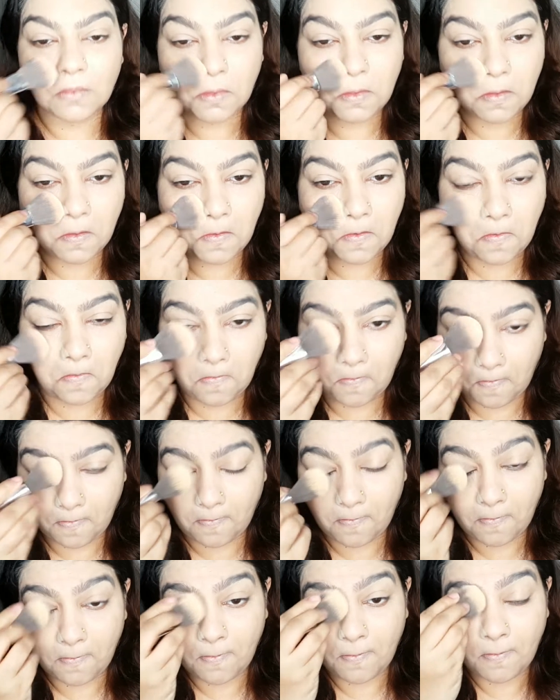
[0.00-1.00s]
HD Press
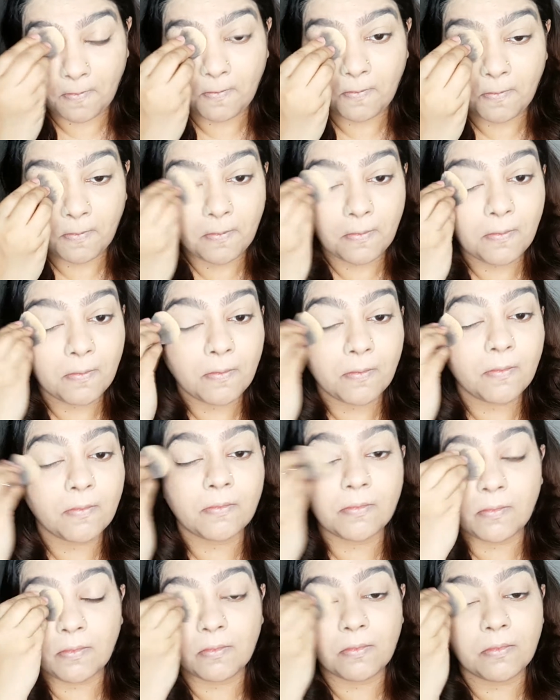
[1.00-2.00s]
Powder.
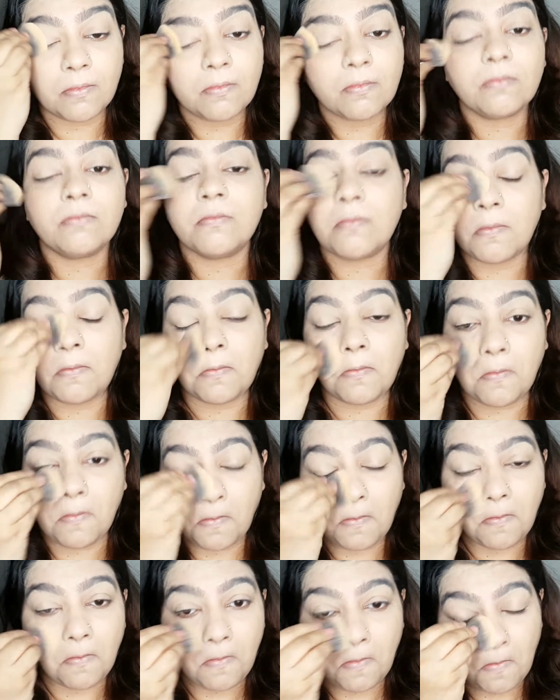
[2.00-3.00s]
And I'll be
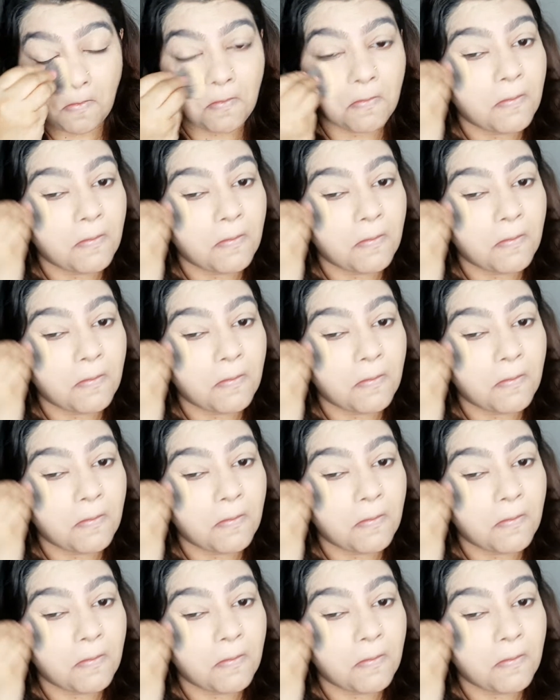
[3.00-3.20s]
using